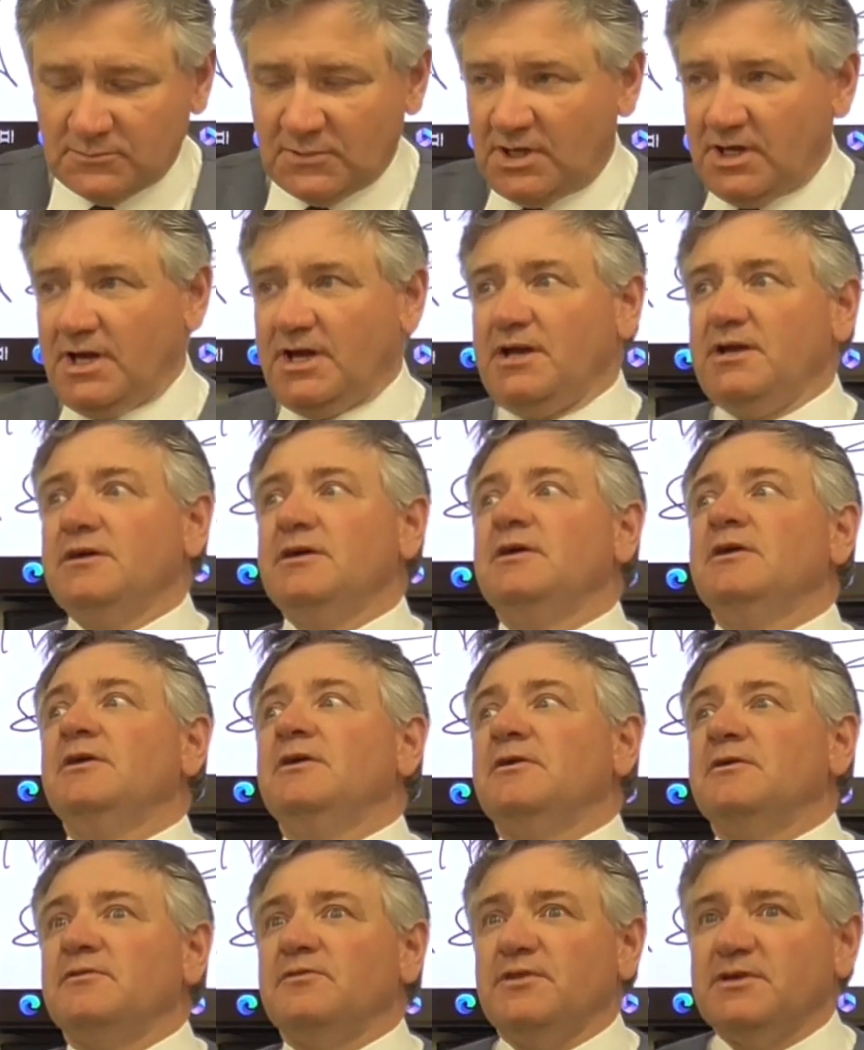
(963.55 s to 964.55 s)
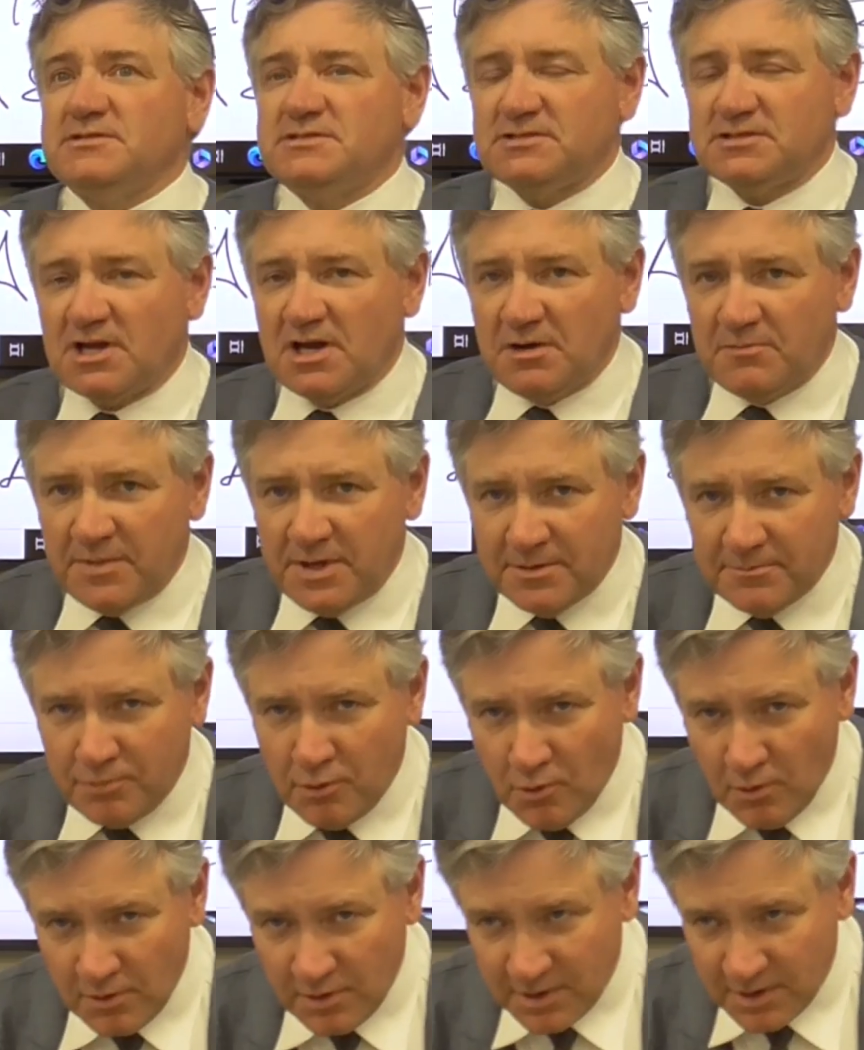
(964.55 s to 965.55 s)
Okay, this is going to be
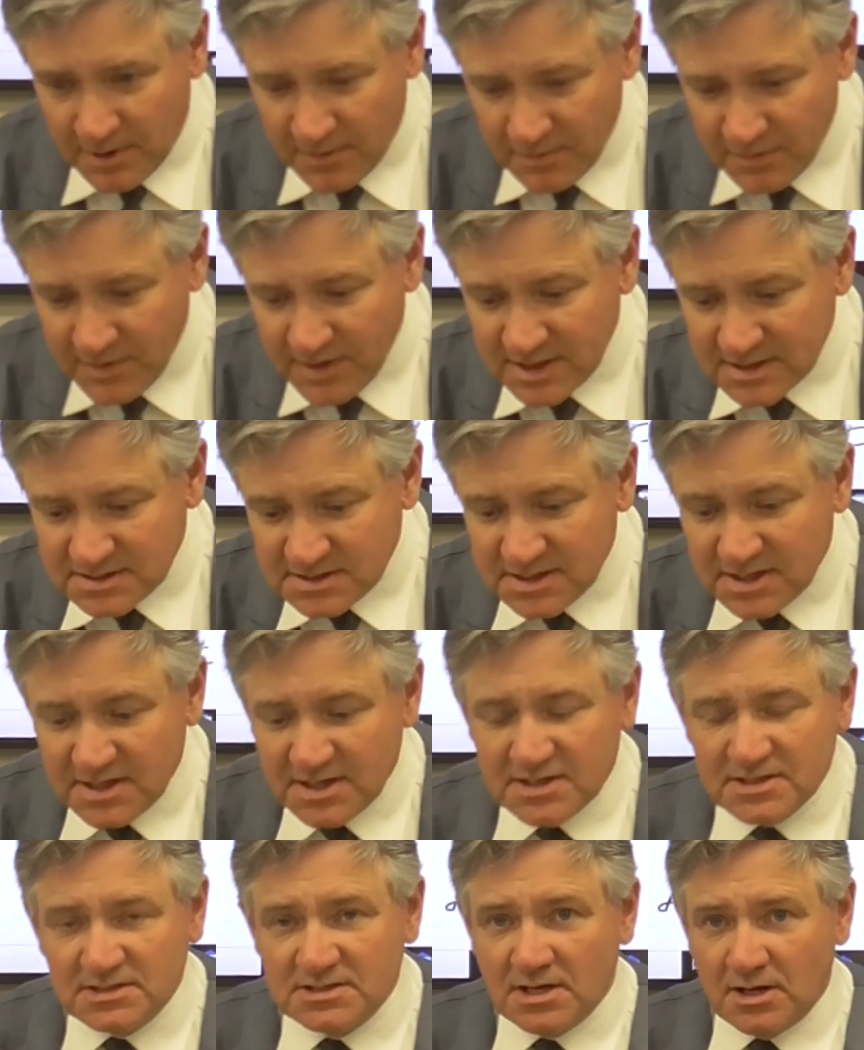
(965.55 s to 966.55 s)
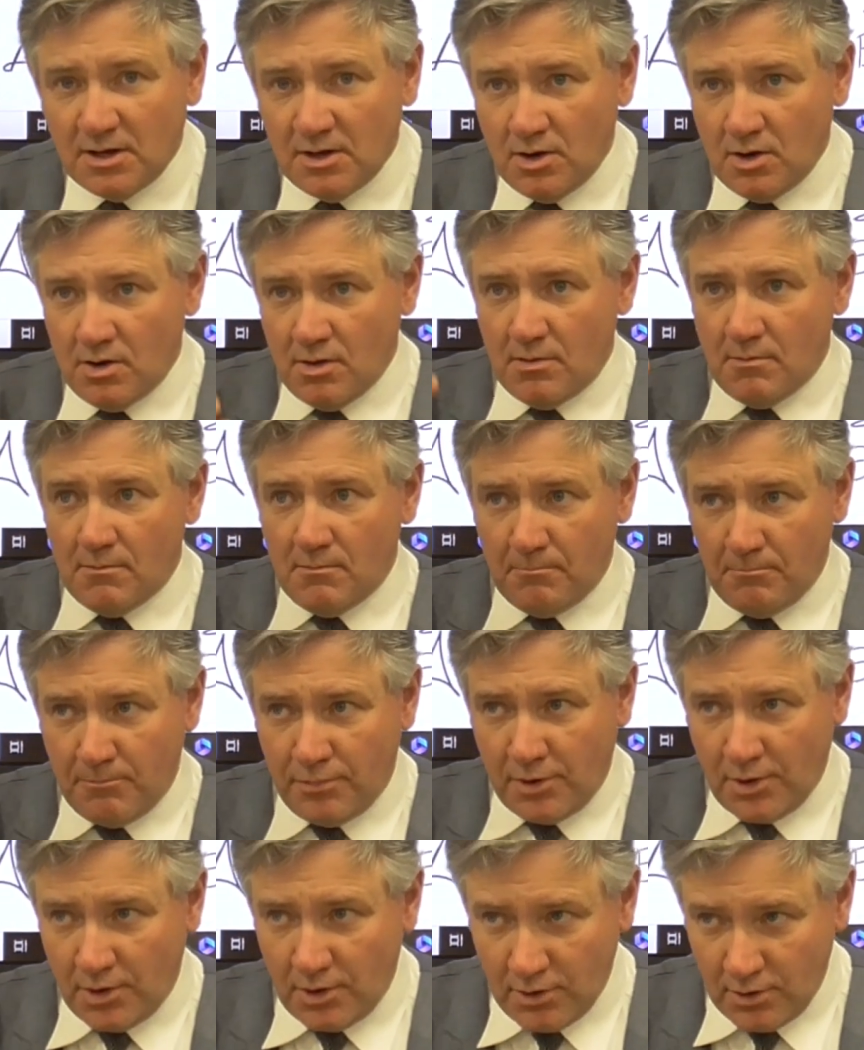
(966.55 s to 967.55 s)
important. This is
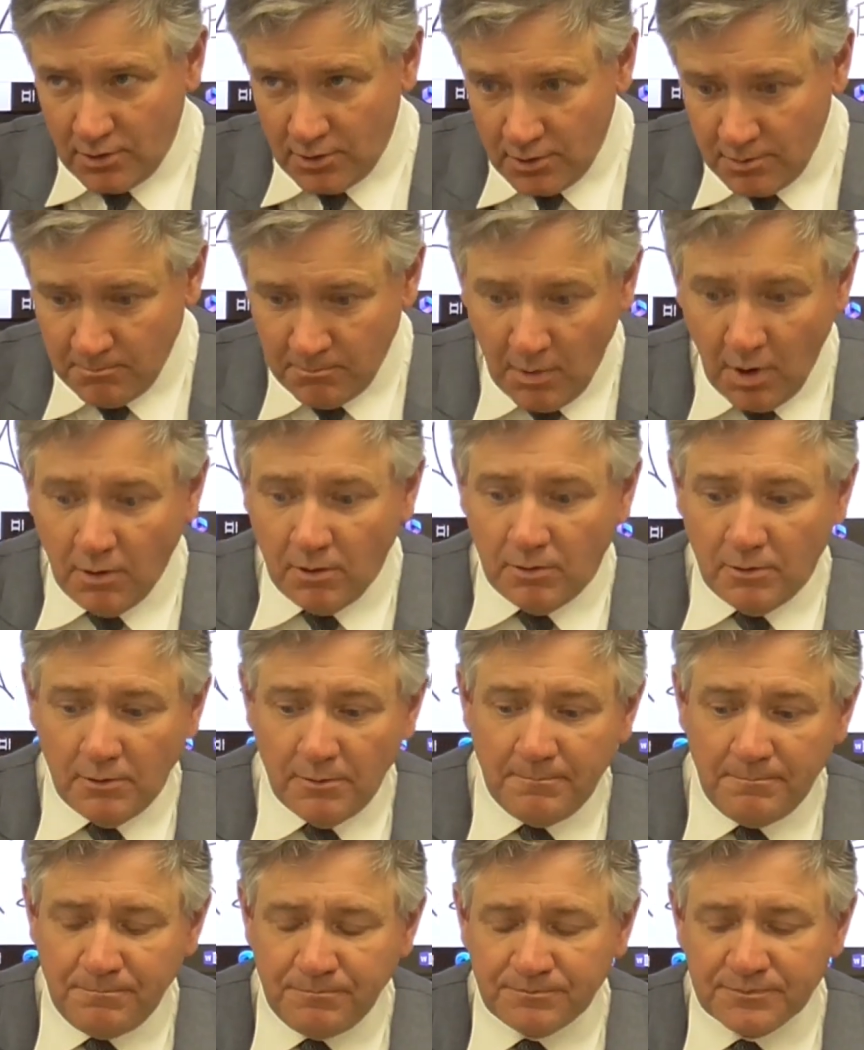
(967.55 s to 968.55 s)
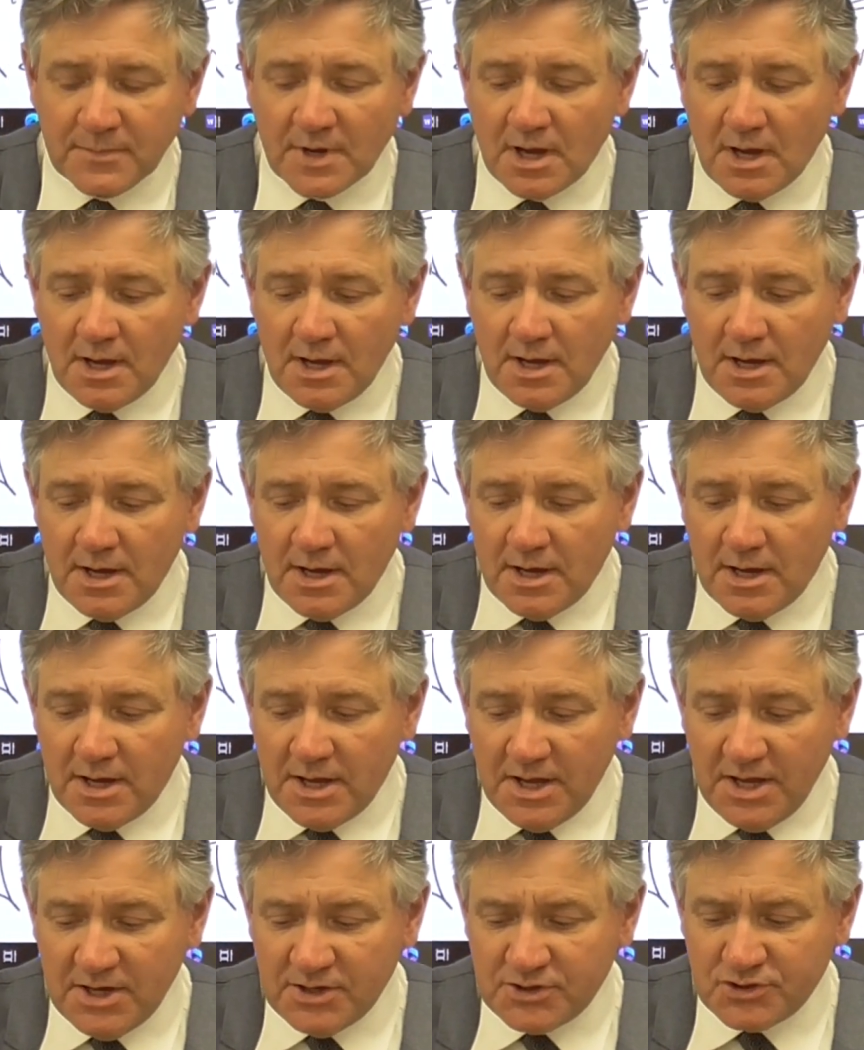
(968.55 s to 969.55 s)
per mole.
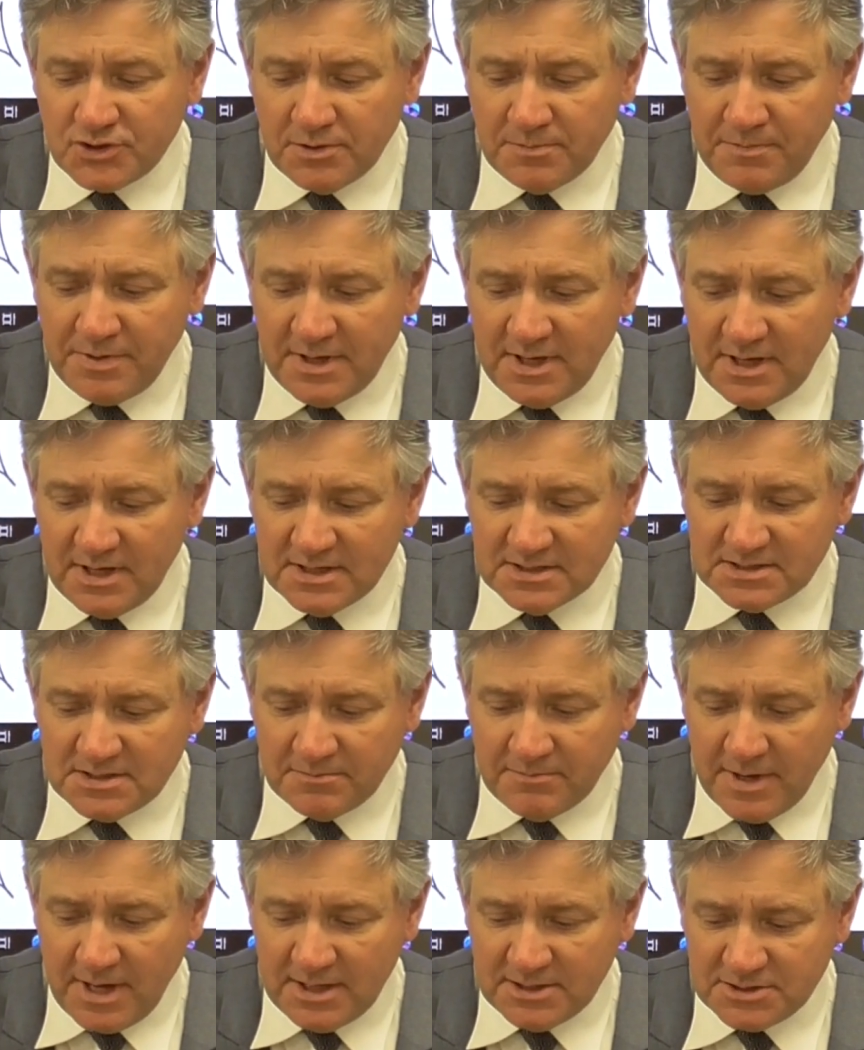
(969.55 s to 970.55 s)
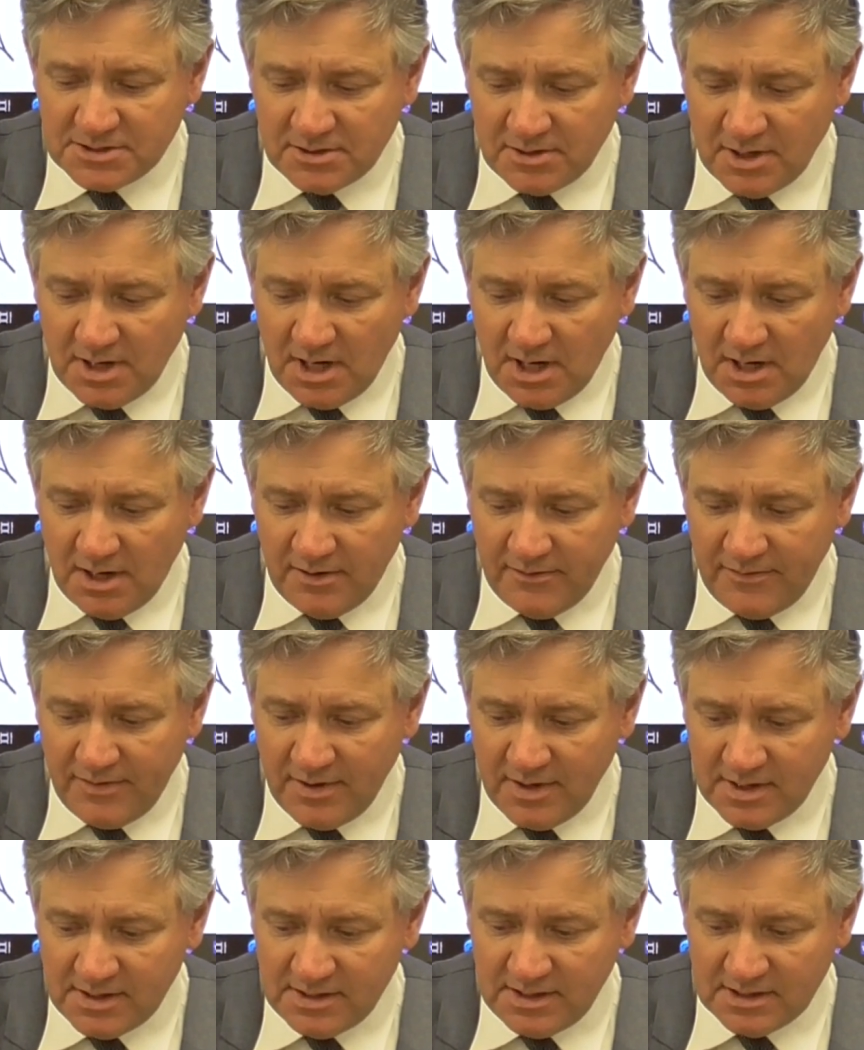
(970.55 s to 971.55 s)
Entropy is a measure of
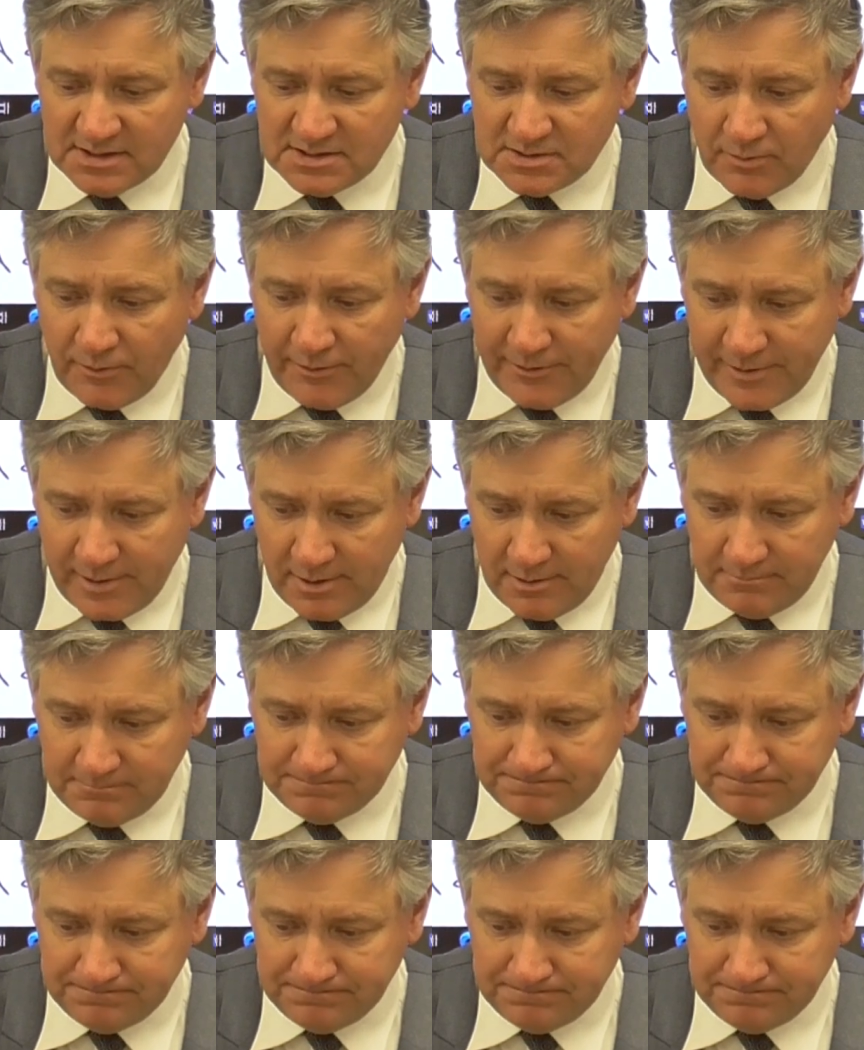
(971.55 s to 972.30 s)
disorder.